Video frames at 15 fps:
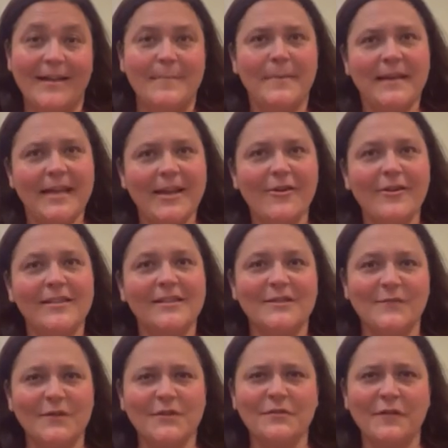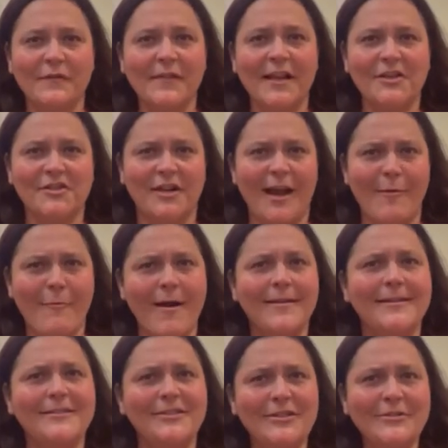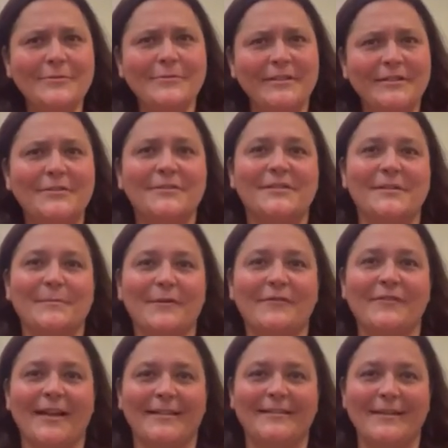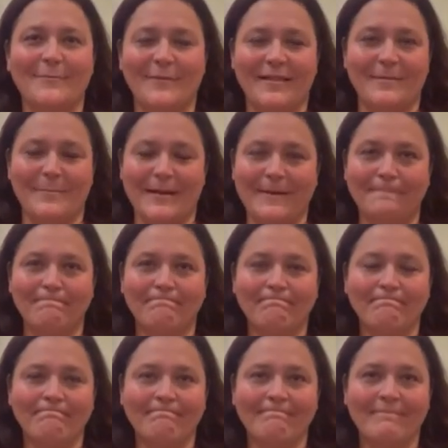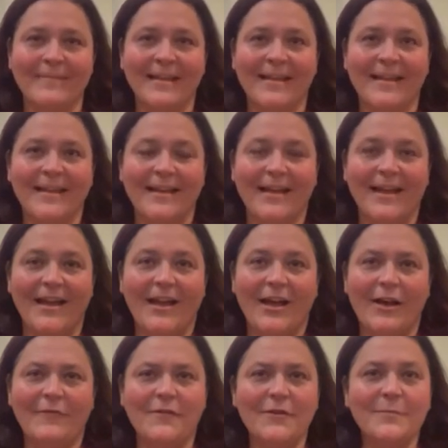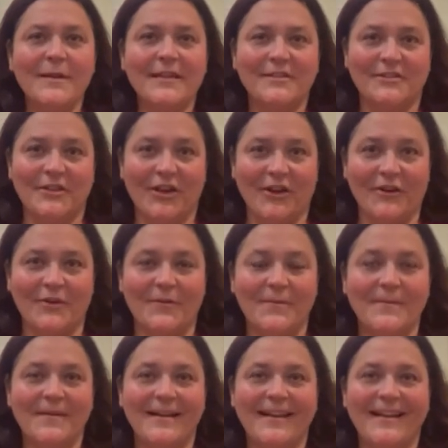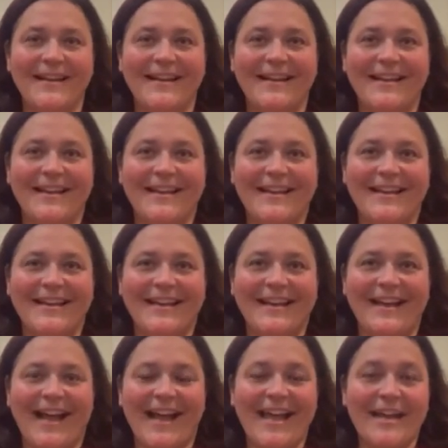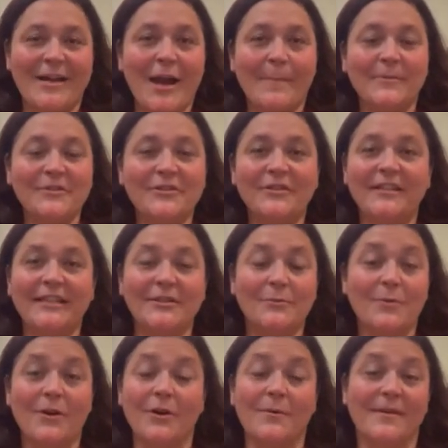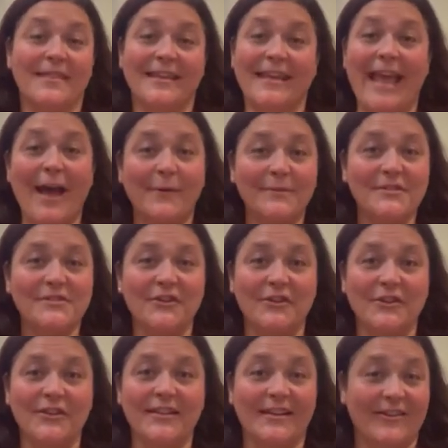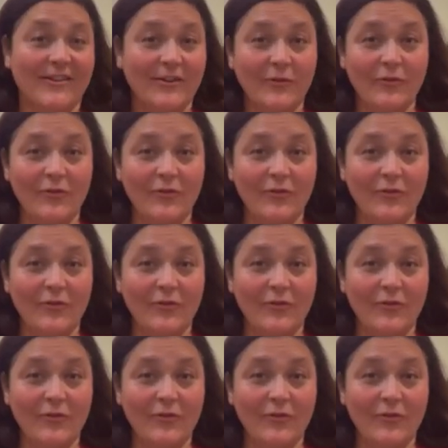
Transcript: But here in this first reflection, I wanted you to do some reflecting with me. A few weeks ago, I had an opportunity to work with the council at our